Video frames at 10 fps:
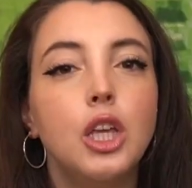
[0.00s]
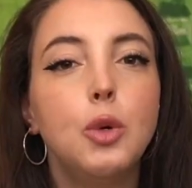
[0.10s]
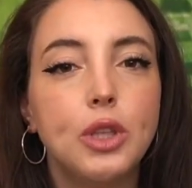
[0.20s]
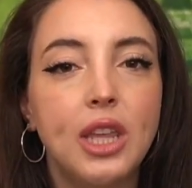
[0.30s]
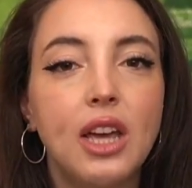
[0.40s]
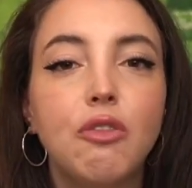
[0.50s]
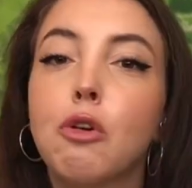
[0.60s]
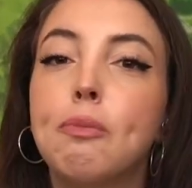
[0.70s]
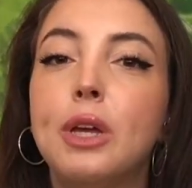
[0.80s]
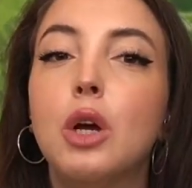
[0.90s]
You would think
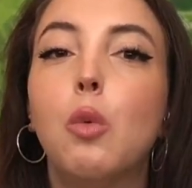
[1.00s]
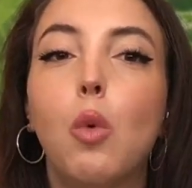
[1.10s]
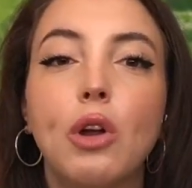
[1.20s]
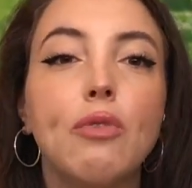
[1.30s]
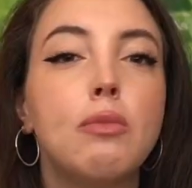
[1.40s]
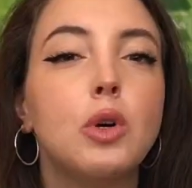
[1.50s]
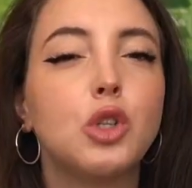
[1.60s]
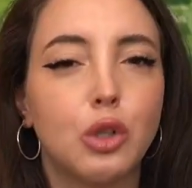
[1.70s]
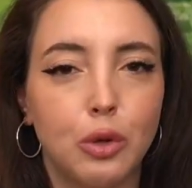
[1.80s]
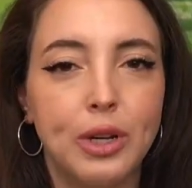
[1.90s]
for being one of the
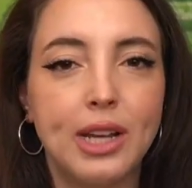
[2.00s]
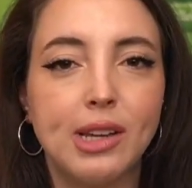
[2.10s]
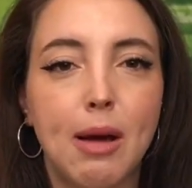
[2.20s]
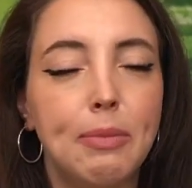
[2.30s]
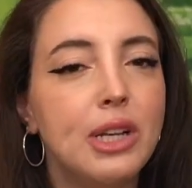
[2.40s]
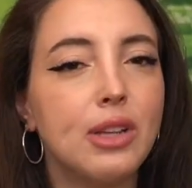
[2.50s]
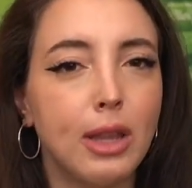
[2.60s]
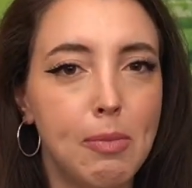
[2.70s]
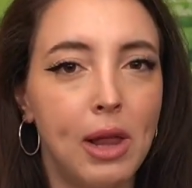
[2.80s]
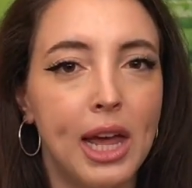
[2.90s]
most scrutinized companies
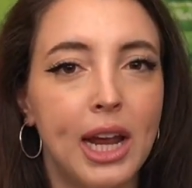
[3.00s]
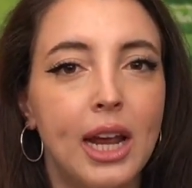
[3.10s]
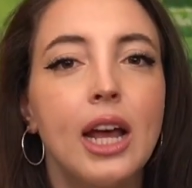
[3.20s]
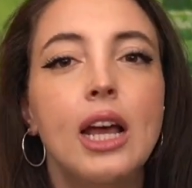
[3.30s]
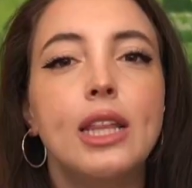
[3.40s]
on the planet,